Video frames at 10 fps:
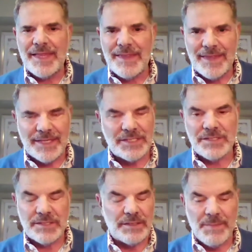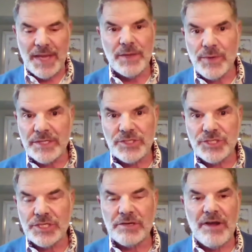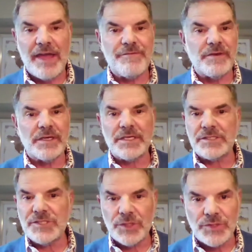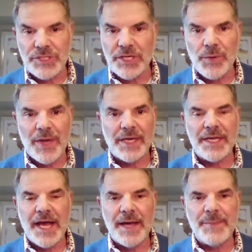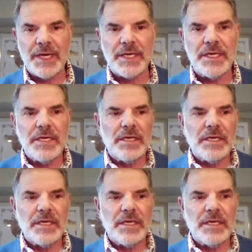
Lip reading: that's in many ways geographic, it's socioeconomic,